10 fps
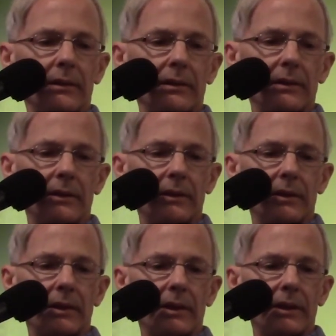
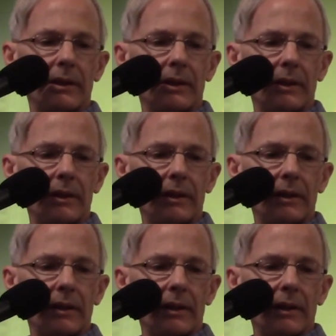
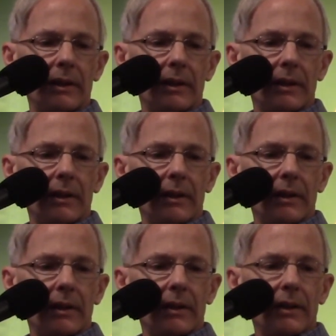
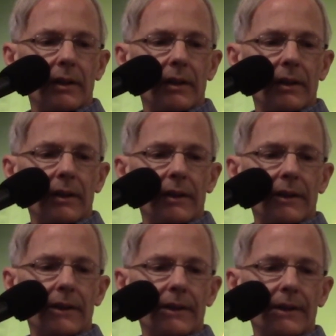
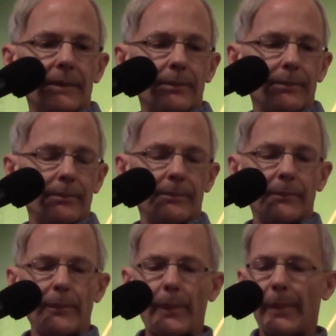[no speech]